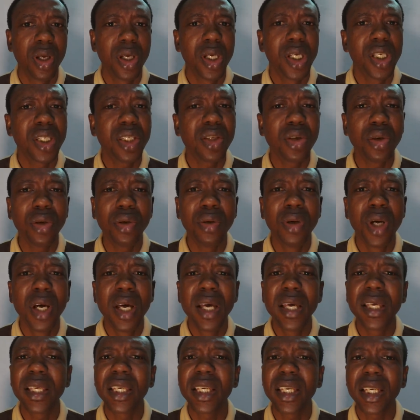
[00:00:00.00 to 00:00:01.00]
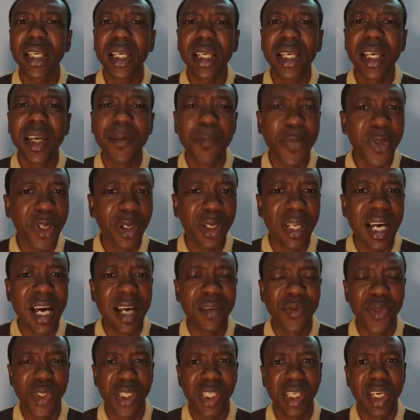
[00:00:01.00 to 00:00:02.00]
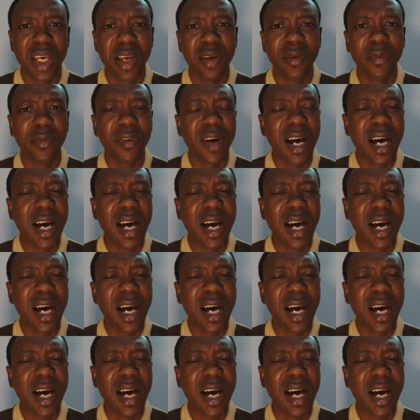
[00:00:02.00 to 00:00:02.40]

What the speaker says: So keep your life safe.